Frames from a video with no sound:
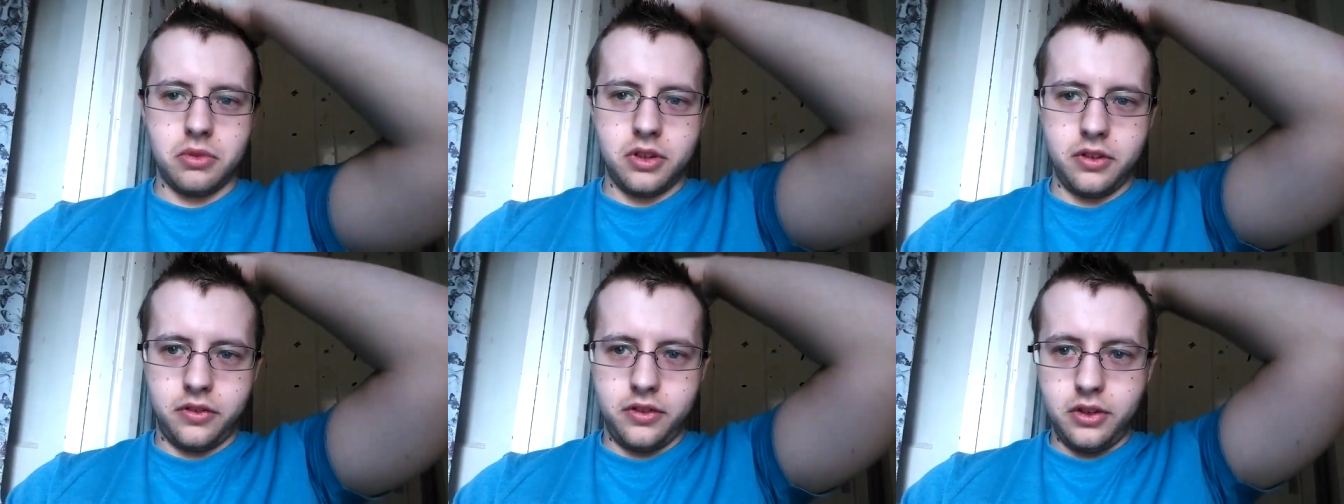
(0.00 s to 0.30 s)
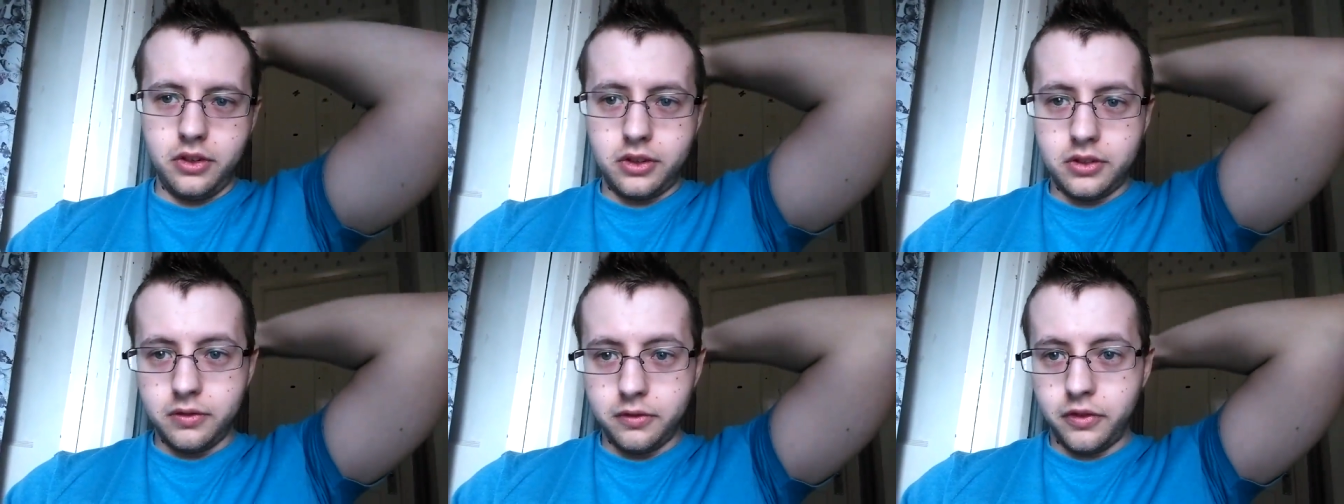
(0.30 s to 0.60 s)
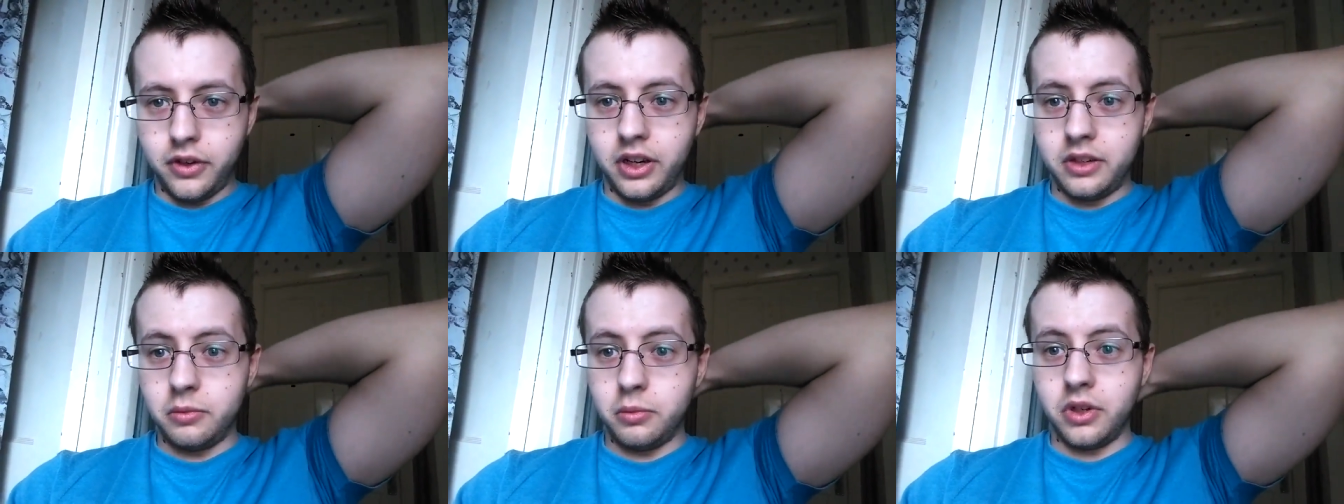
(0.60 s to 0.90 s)
but if you can
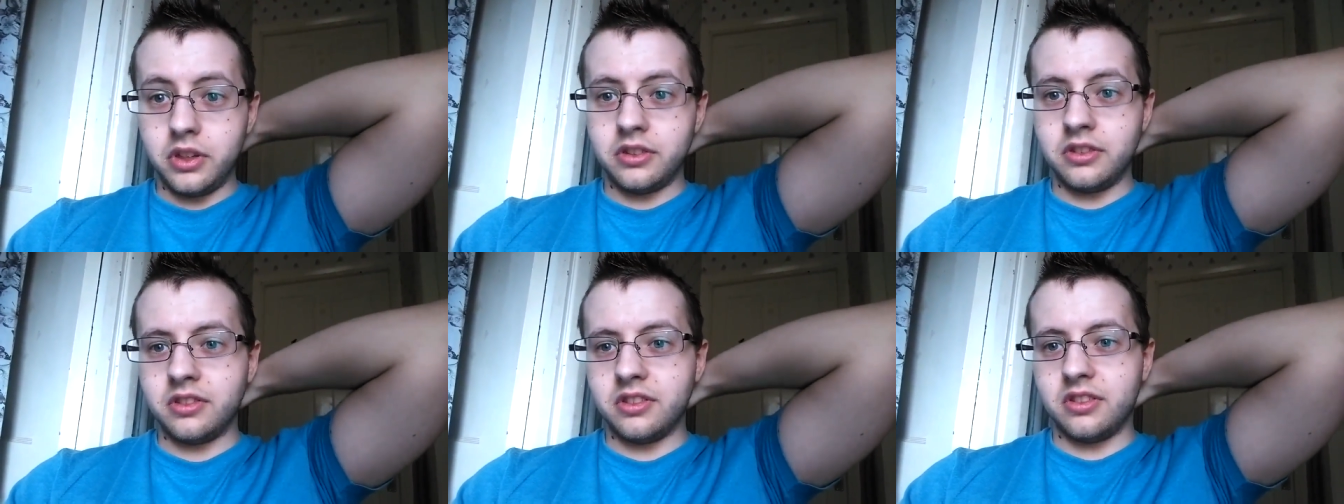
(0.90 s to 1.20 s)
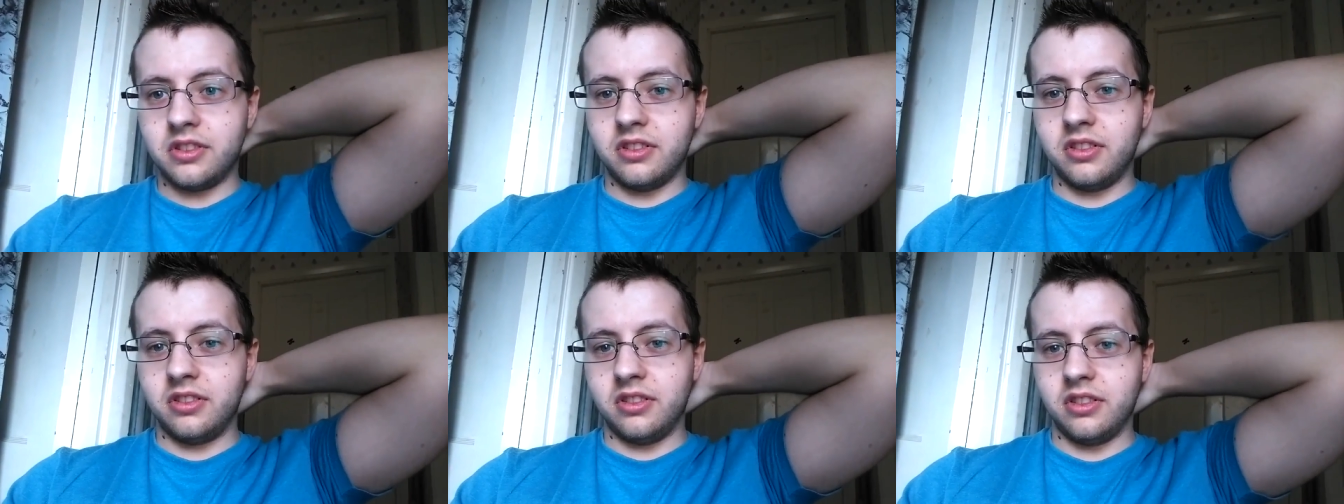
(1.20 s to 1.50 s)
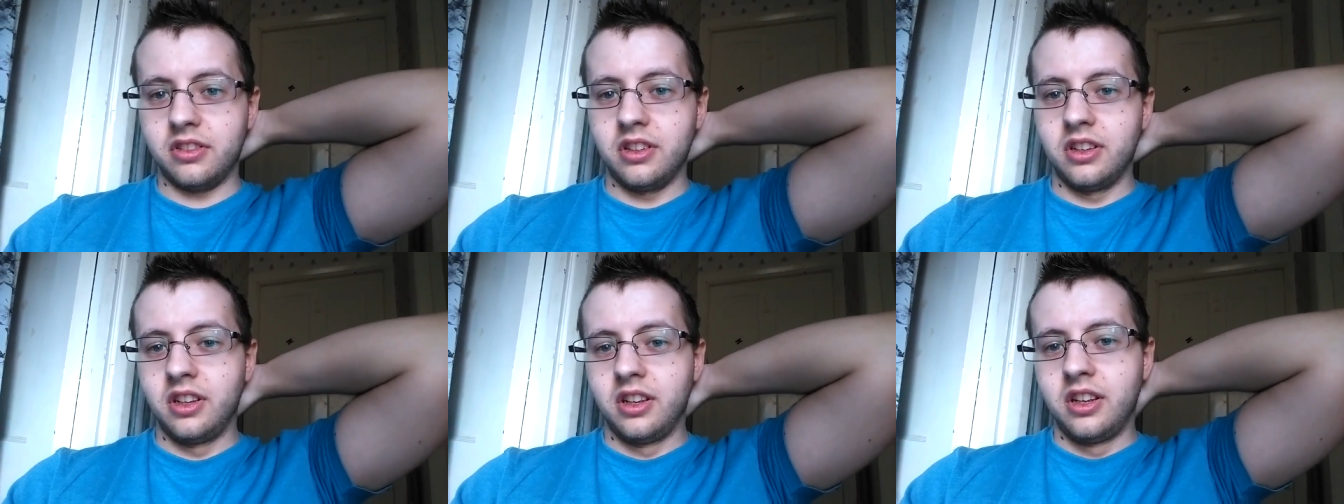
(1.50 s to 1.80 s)
find
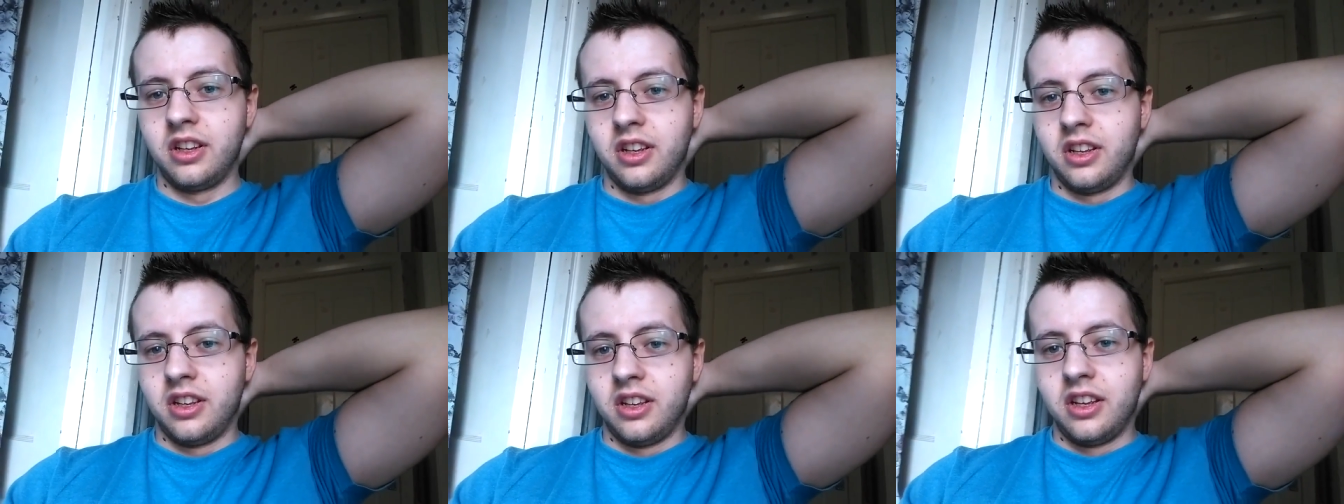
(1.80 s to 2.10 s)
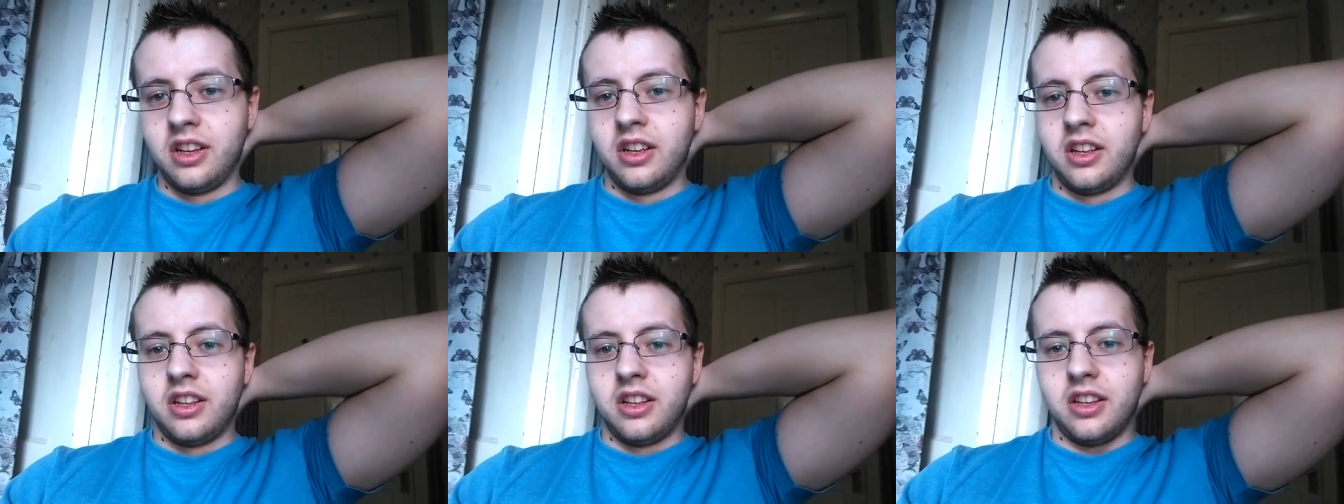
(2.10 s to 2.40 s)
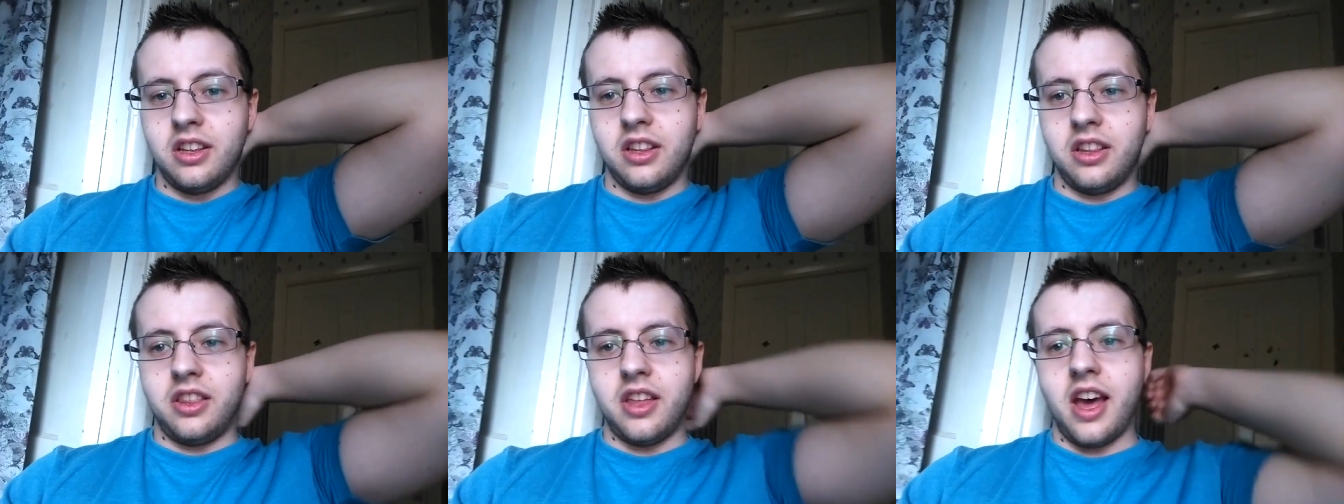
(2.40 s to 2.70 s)
ones
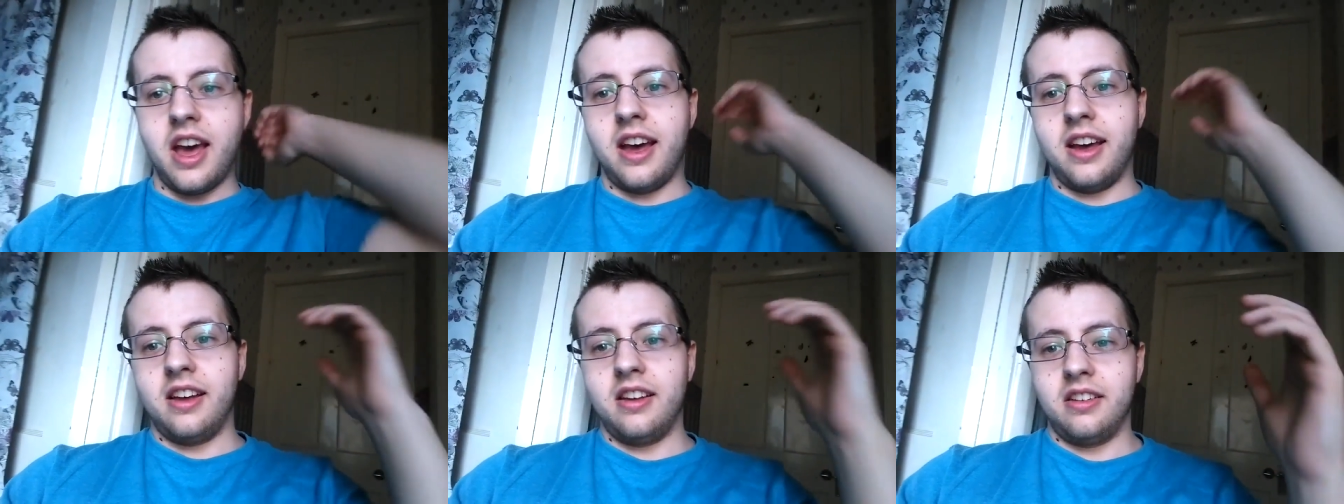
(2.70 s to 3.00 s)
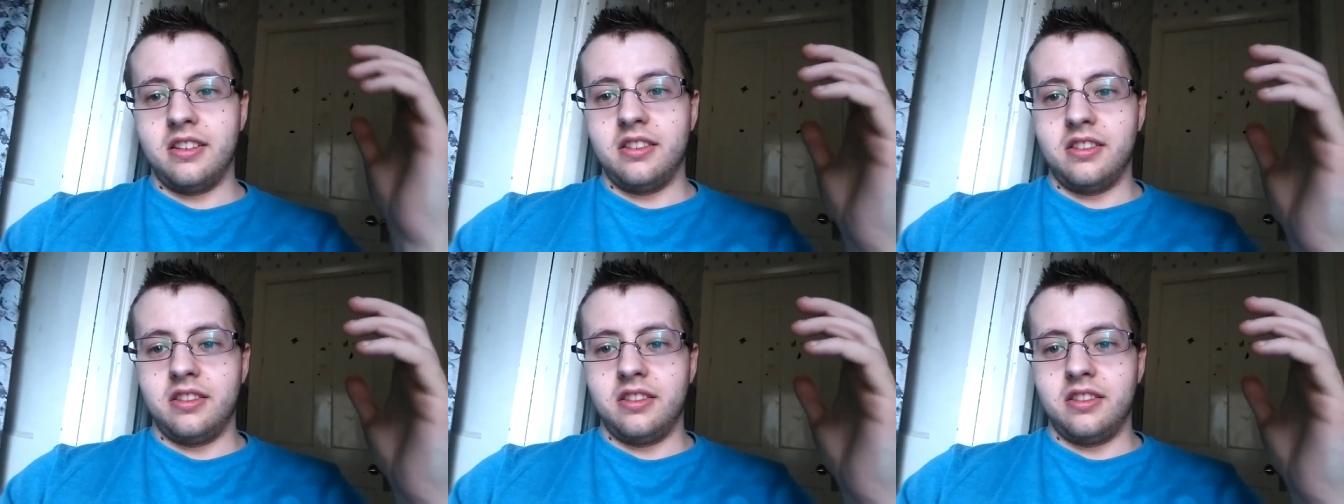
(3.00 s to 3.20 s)
that